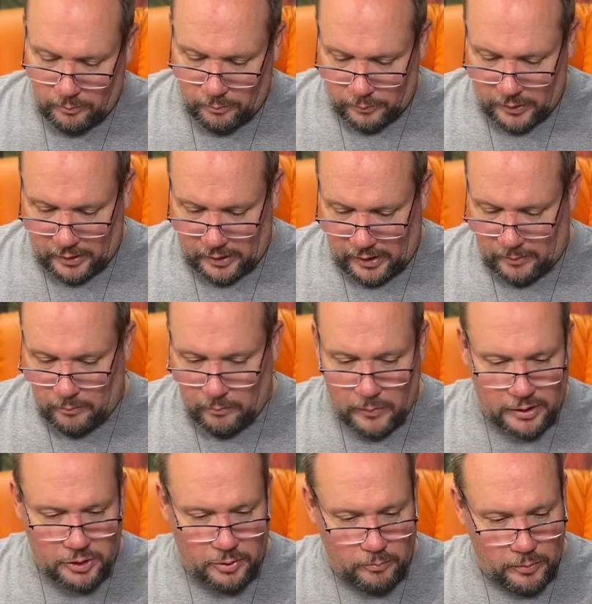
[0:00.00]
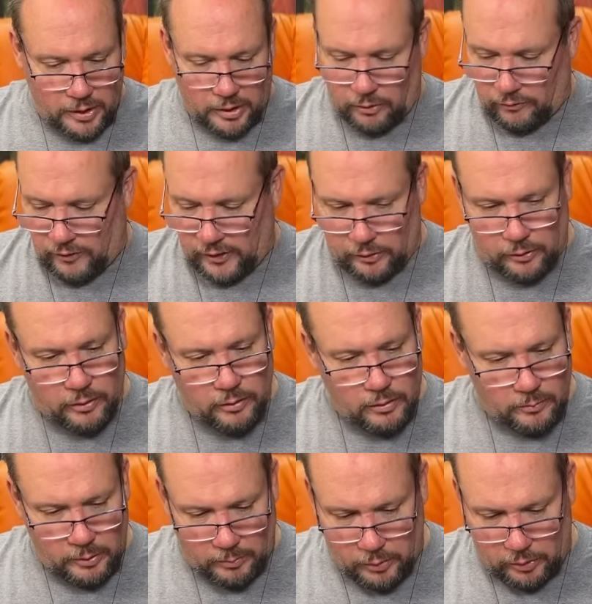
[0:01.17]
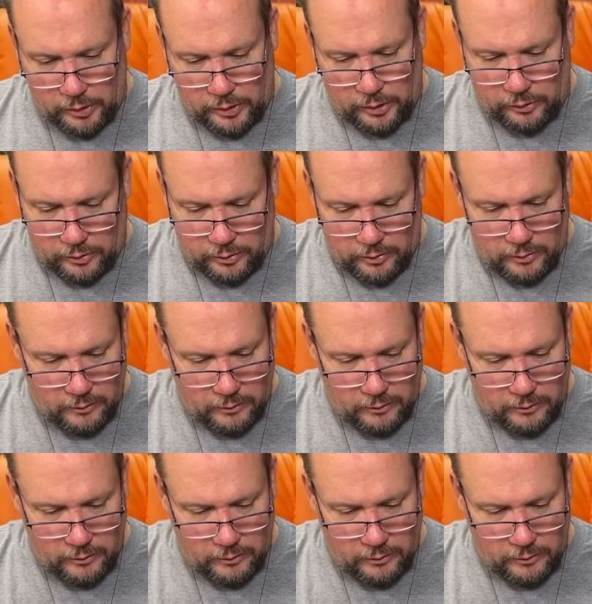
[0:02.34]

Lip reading: but a much bigger feather. Let me pull another